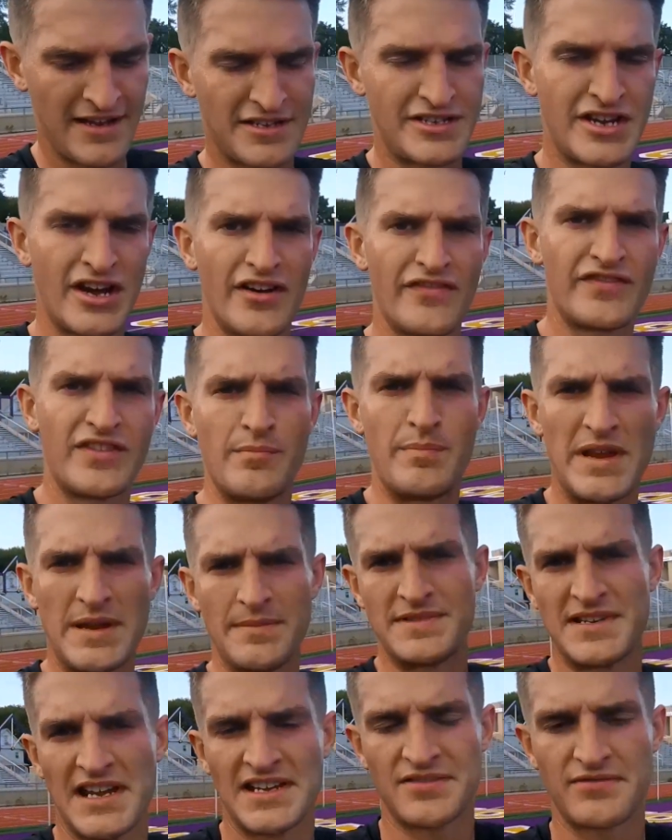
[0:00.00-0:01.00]
tough the
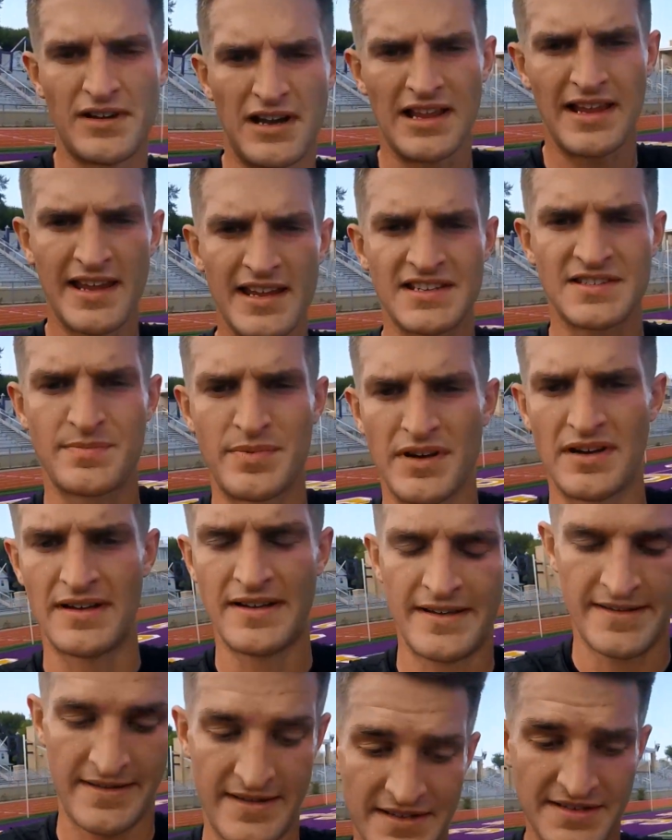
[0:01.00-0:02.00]
beep test really is, but
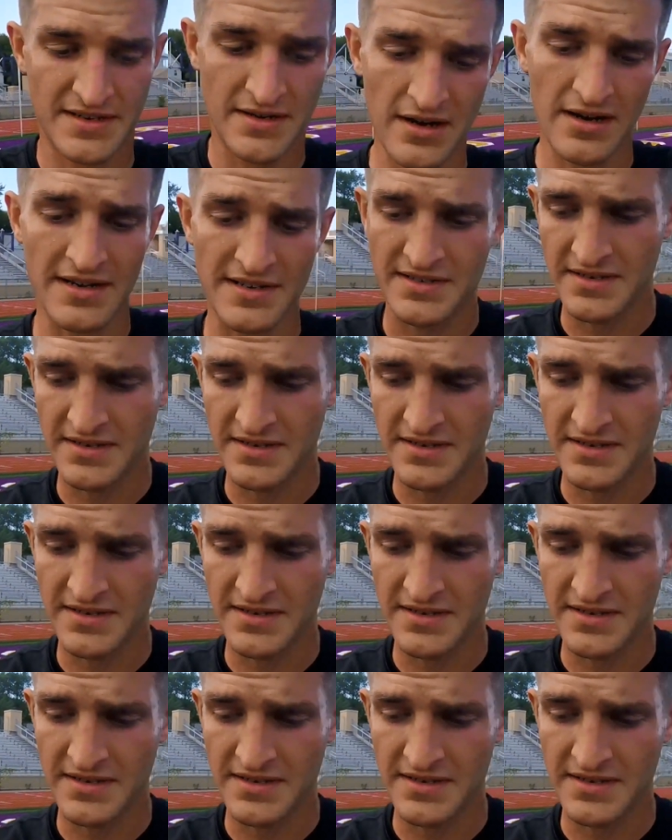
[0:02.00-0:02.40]
that's good.